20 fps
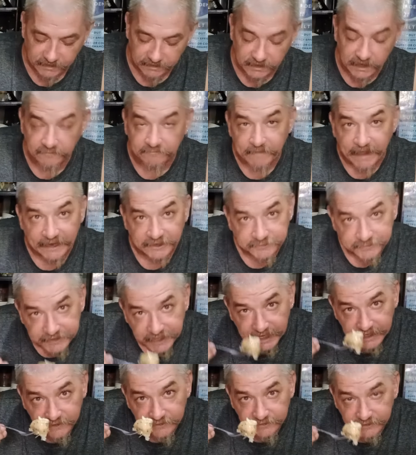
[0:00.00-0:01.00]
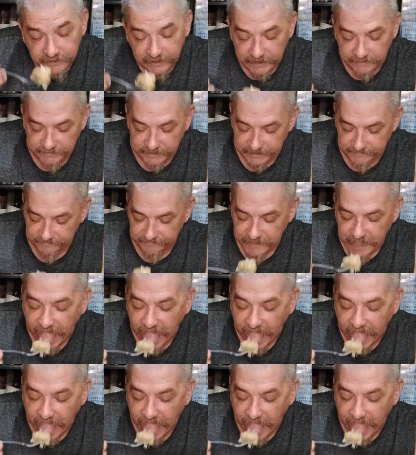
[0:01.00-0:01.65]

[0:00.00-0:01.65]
love mashed potatoes and gravy.